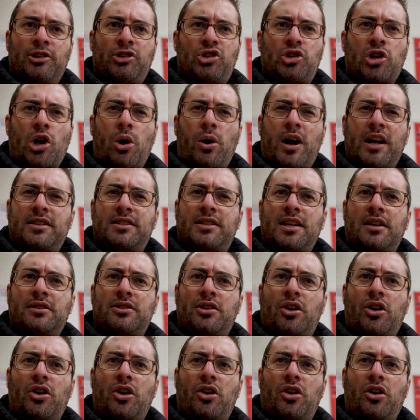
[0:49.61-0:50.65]
So I said
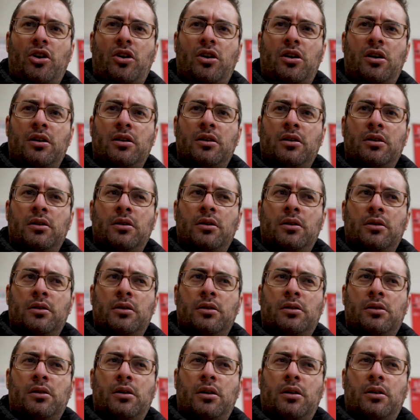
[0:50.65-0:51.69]
to
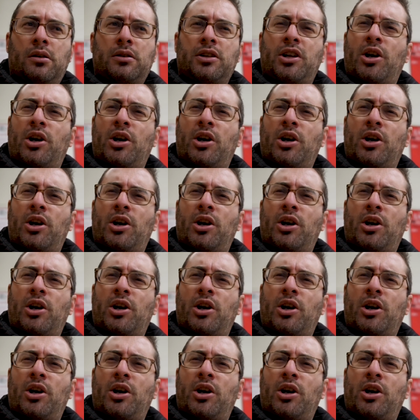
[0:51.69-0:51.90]
her,